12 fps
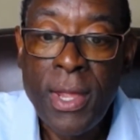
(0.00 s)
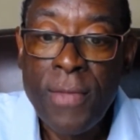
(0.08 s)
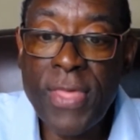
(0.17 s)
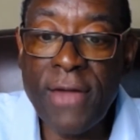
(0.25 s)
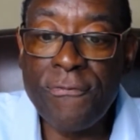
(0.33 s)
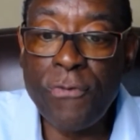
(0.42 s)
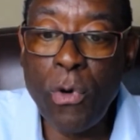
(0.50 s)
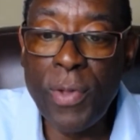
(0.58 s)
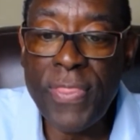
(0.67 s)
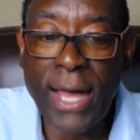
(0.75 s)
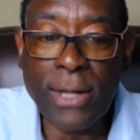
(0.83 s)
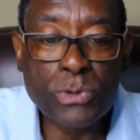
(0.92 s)
Therefore,
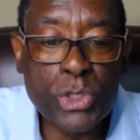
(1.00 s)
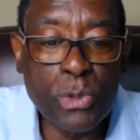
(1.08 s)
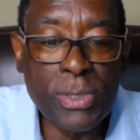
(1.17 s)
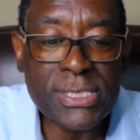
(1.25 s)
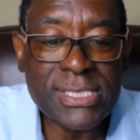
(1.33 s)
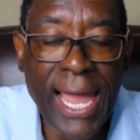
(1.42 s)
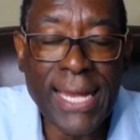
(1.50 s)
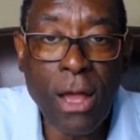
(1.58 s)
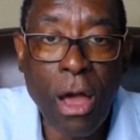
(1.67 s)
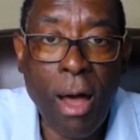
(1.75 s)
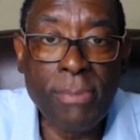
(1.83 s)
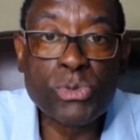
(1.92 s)
when thou doest thine
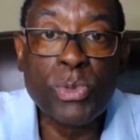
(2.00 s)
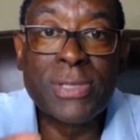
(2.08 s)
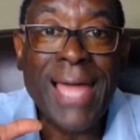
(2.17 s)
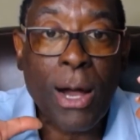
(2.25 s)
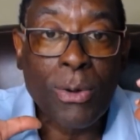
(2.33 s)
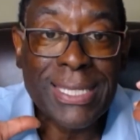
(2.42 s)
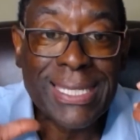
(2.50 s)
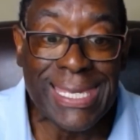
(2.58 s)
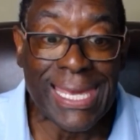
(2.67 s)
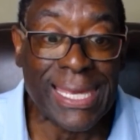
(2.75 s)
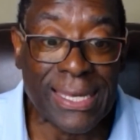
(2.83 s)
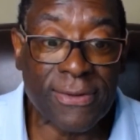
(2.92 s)
alms, when thou
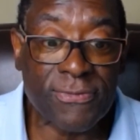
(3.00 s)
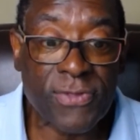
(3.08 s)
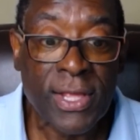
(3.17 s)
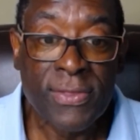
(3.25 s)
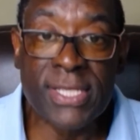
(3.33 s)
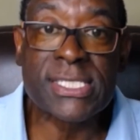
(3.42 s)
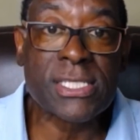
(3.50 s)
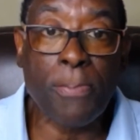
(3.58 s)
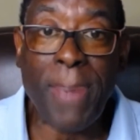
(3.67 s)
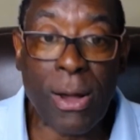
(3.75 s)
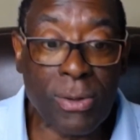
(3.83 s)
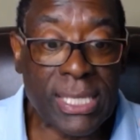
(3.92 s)
givest, this is
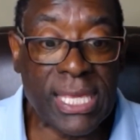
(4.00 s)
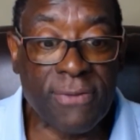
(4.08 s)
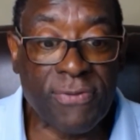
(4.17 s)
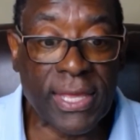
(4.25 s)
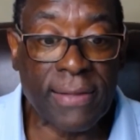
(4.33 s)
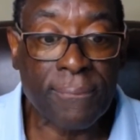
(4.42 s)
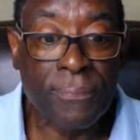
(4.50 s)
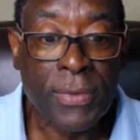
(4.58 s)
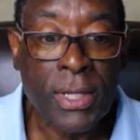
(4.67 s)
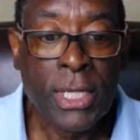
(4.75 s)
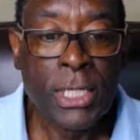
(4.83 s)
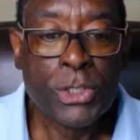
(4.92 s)
about giving,
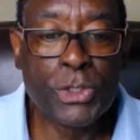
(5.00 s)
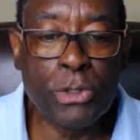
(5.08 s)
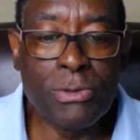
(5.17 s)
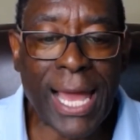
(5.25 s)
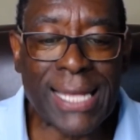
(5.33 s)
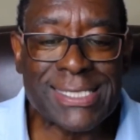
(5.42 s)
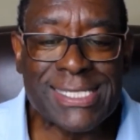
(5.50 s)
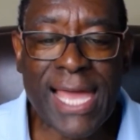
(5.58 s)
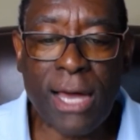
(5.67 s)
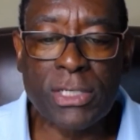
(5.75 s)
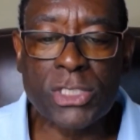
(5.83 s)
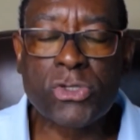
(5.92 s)
do not
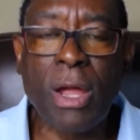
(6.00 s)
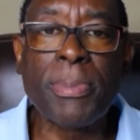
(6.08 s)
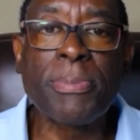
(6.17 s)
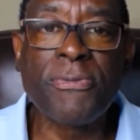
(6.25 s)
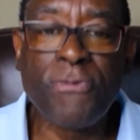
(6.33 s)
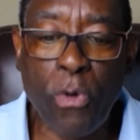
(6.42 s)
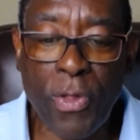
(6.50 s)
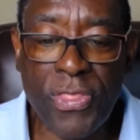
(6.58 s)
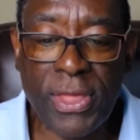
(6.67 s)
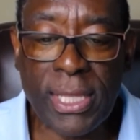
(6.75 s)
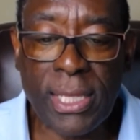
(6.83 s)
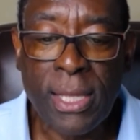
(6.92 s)
sound the trumpet before
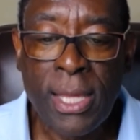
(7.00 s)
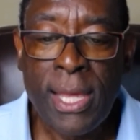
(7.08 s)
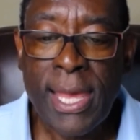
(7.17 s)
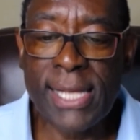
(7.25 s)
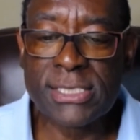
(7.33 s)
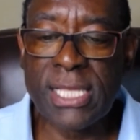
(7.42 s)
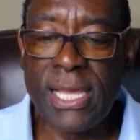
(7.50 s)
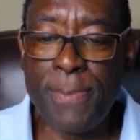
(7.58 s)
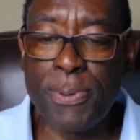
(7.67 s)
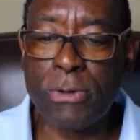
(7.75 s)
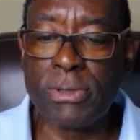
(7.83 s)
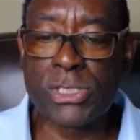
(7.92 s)
thee, as the
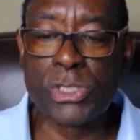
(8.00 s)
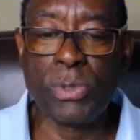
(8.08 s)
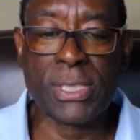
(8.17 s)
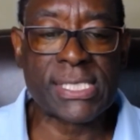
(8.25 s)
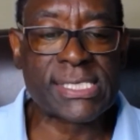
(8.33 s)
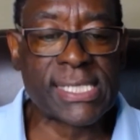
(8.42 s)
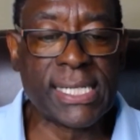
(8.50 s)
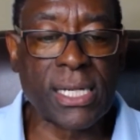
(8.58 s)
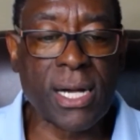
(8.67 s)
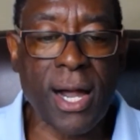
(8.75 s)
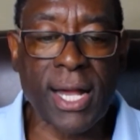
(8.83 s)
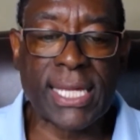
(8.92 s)
hypocrites do in the
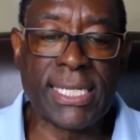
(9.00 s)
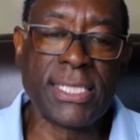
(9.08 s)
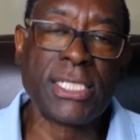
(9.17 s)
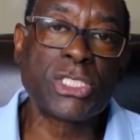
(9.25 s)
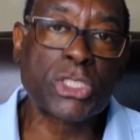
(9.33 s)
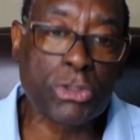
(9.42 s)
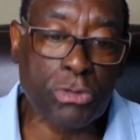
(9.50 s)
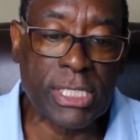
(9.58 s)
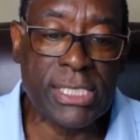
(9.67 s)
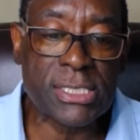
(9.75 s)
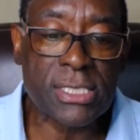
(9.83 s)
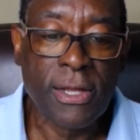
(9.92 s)
synagogue and in the
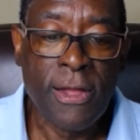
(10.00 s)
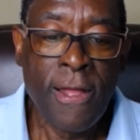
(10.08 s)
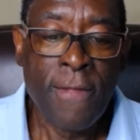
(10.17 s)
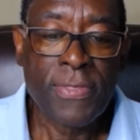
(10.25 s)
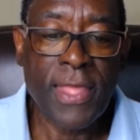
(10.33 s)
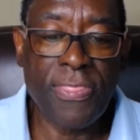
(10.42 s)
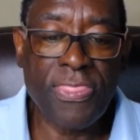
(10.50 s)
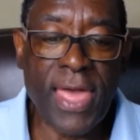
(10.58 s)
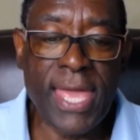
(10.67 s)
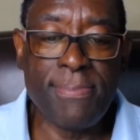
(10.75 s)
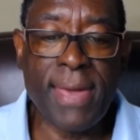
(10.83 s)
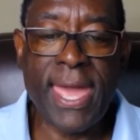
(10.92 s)
streets, that
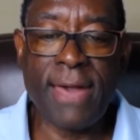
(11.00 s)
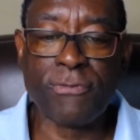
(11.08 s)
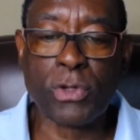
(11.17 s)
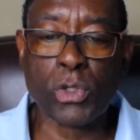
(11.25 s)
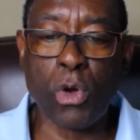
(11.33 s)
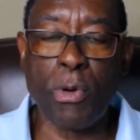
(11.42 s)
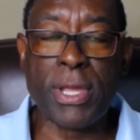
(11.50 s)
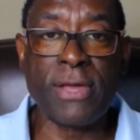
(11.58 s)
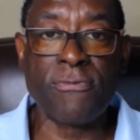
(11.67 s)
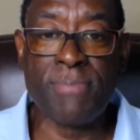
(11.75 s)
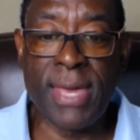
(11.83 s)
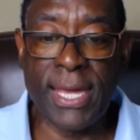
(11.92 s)
they may have glory
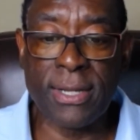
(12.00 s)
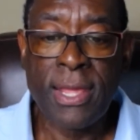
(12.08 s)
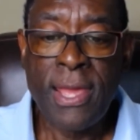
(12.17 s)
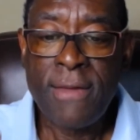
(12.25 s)
of men.